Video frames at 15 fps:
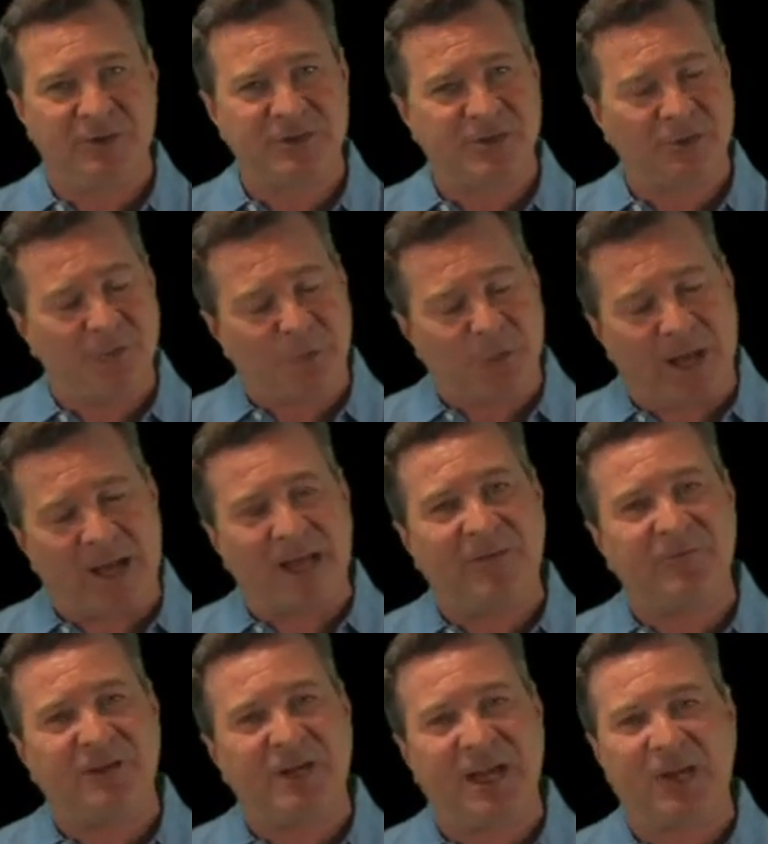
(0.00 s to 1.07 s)
So we're not
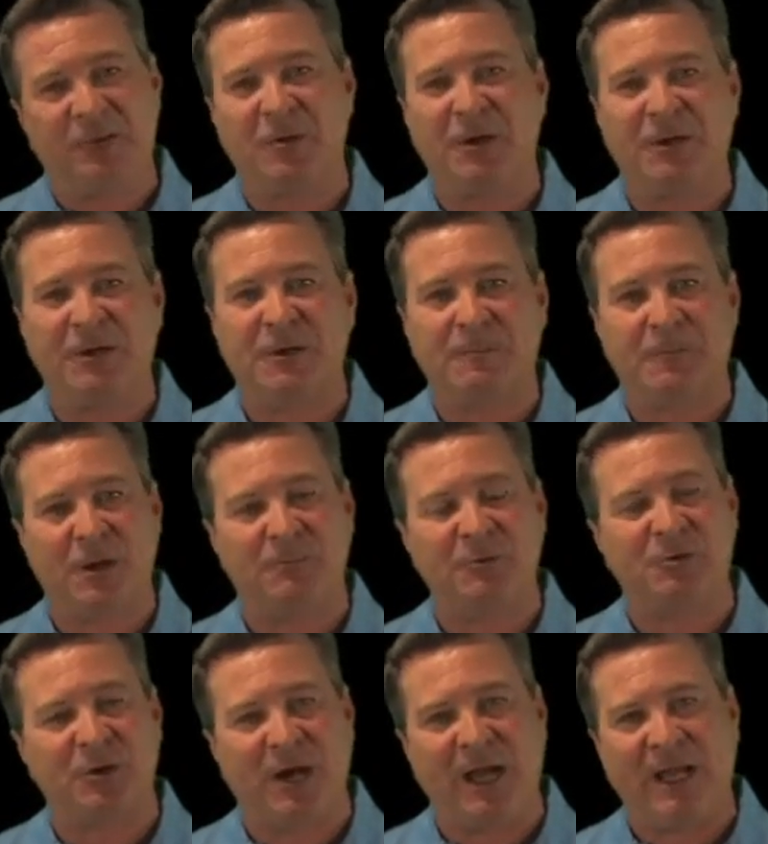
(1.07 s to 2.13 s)
advocating running your pump
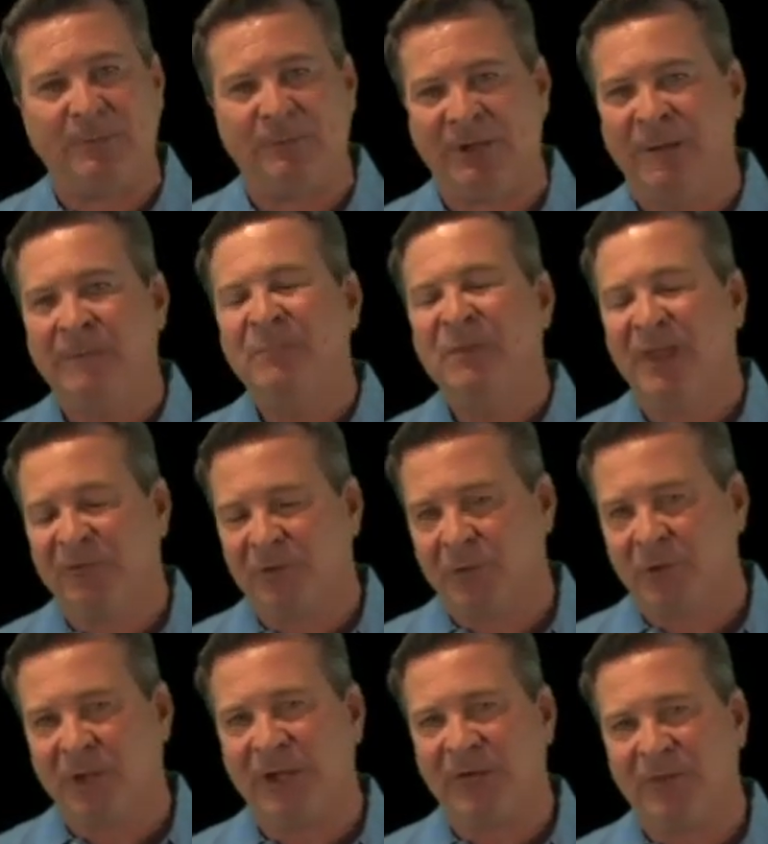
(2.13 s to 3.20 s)
dry, but if you're
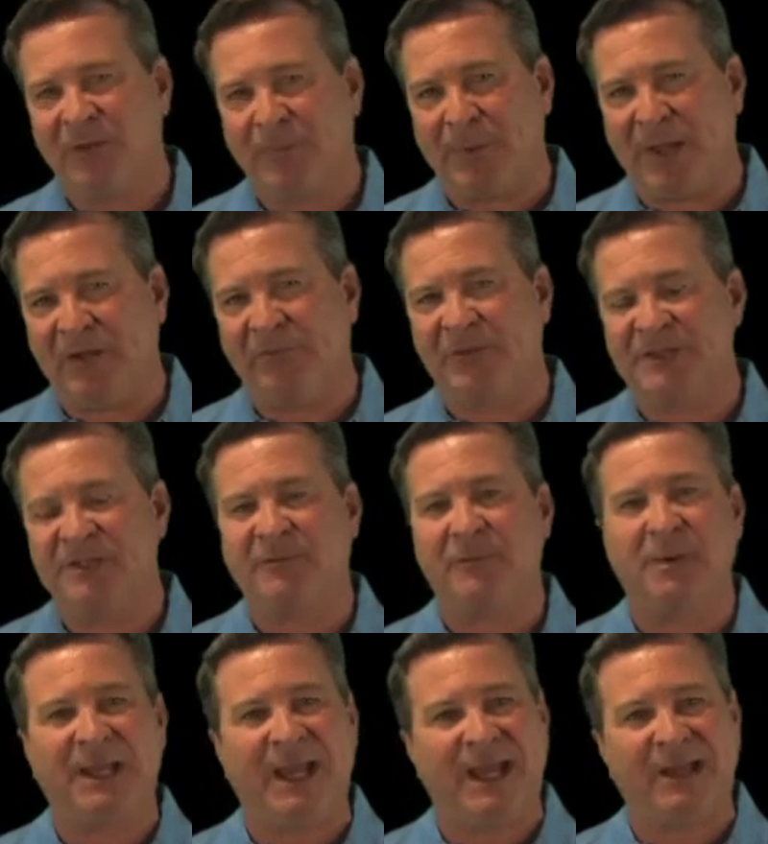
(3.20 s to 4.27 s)
looking for the benefits of a
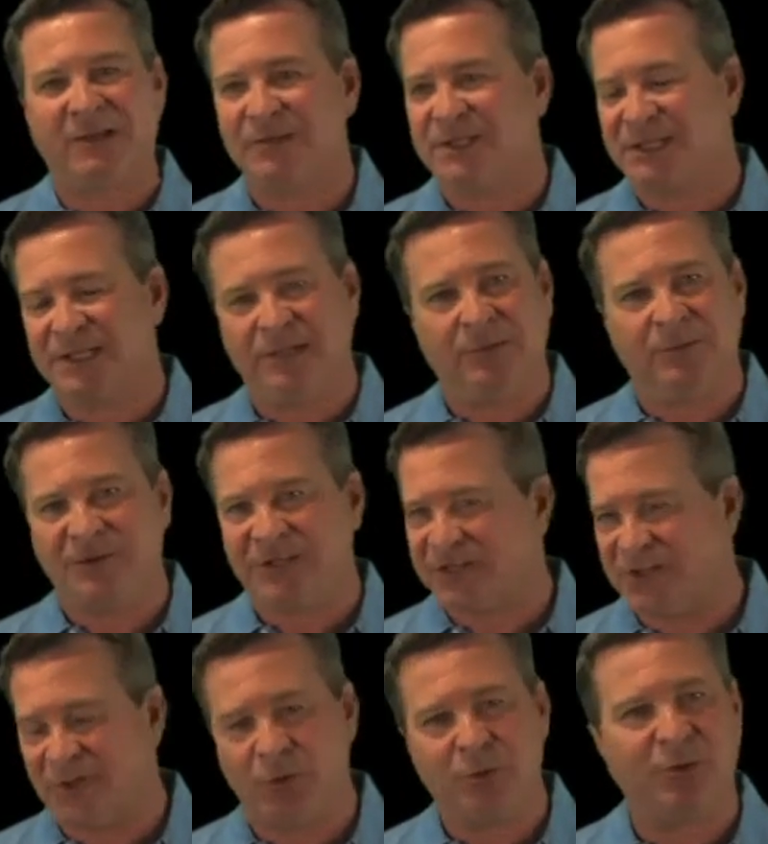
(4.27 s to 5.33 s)
mechanical seal, which is
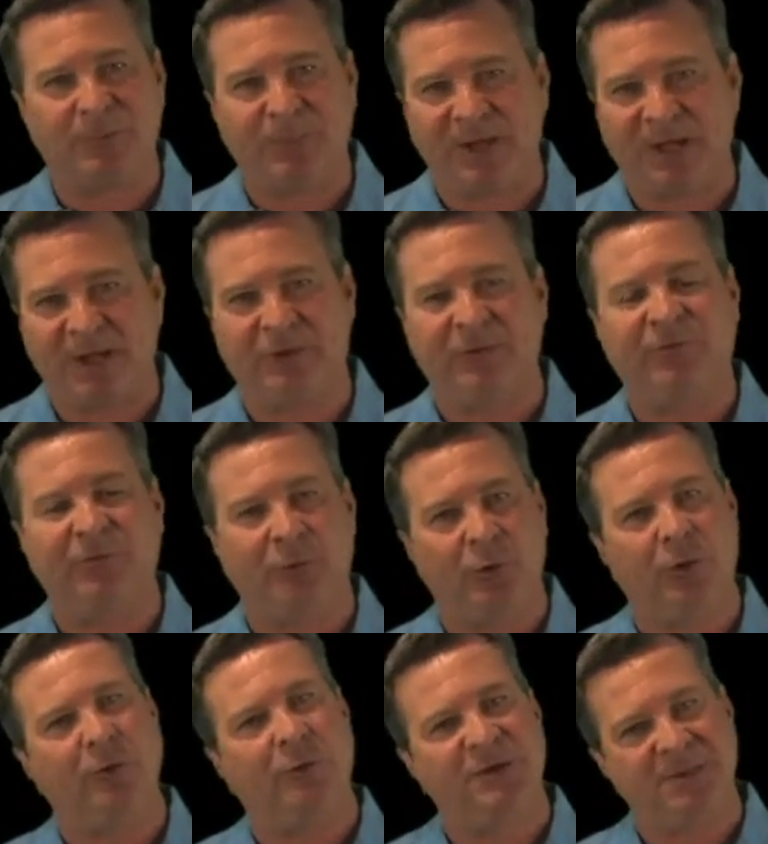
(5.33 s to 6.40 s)
no dripping on your
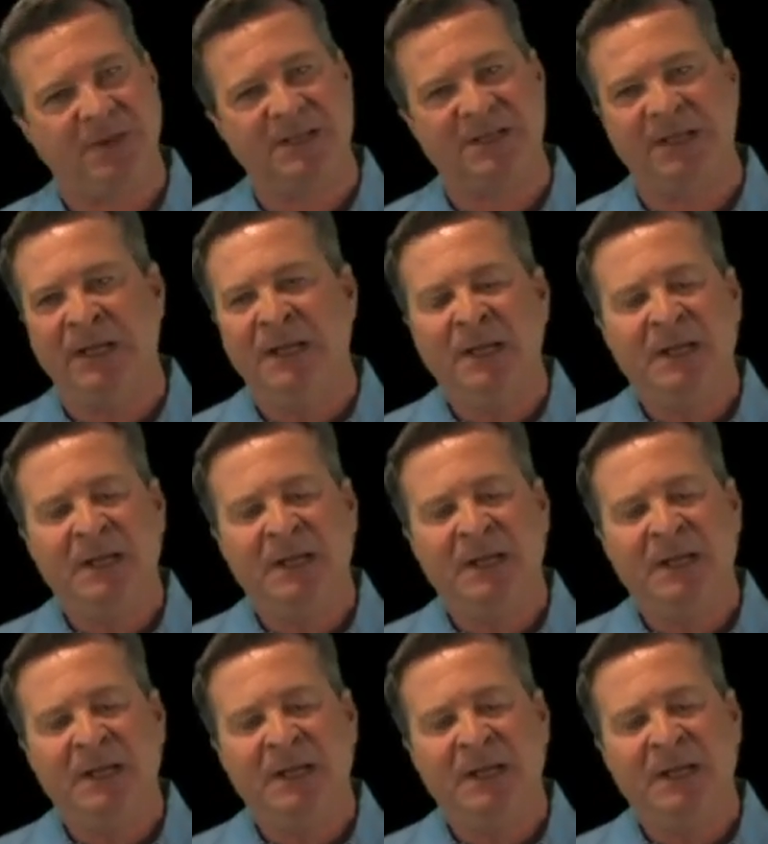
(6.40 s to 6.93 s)
floor, which makes it